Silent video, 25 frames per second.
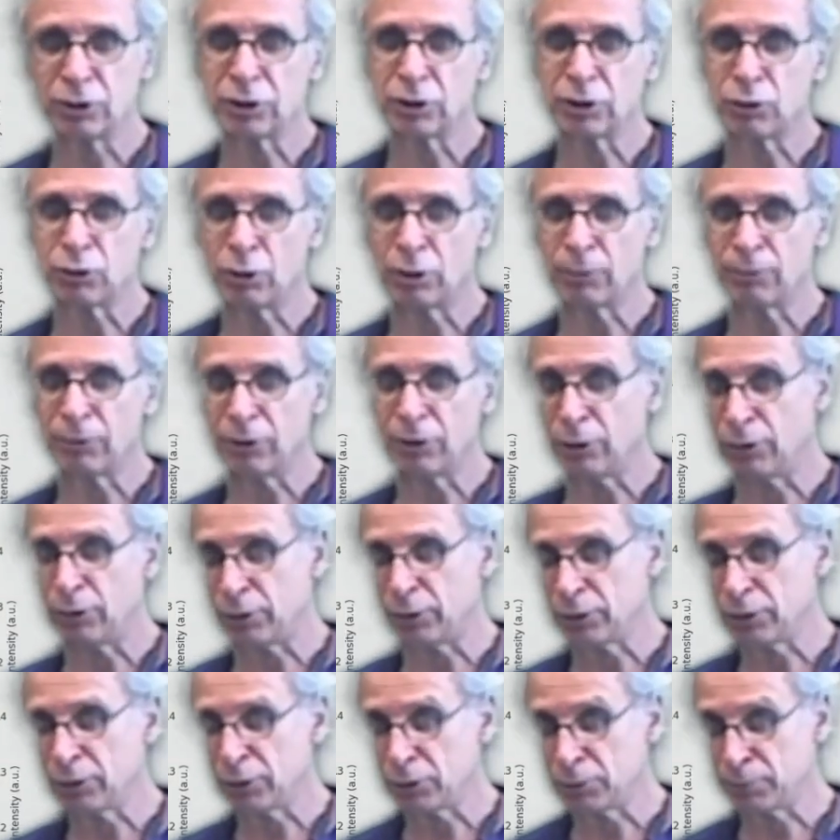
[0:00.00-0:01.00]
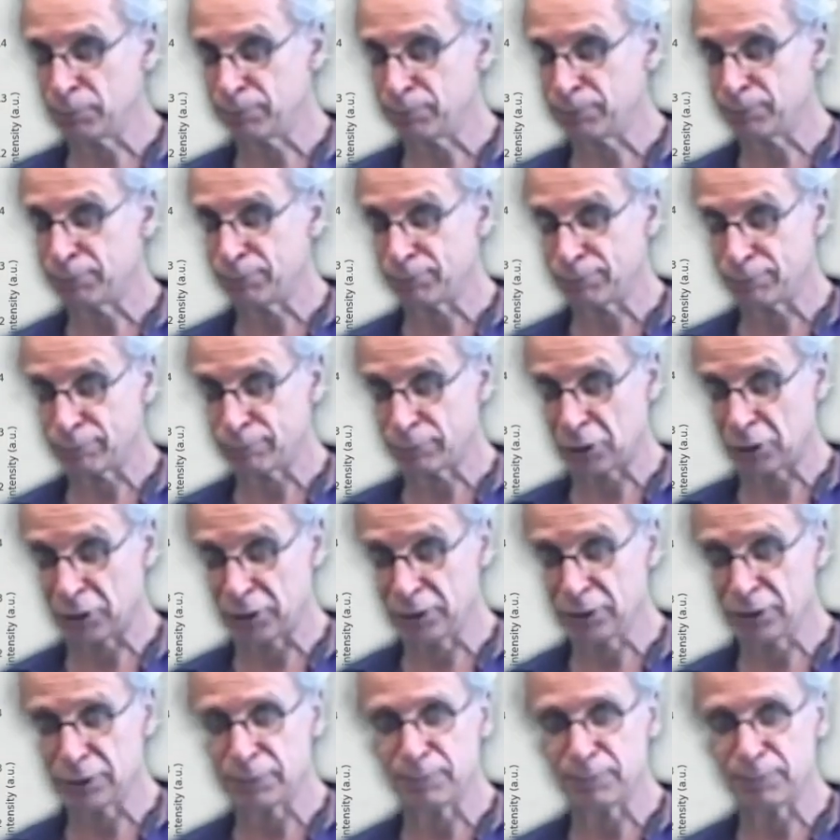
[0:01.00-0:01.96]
a term we learned, right?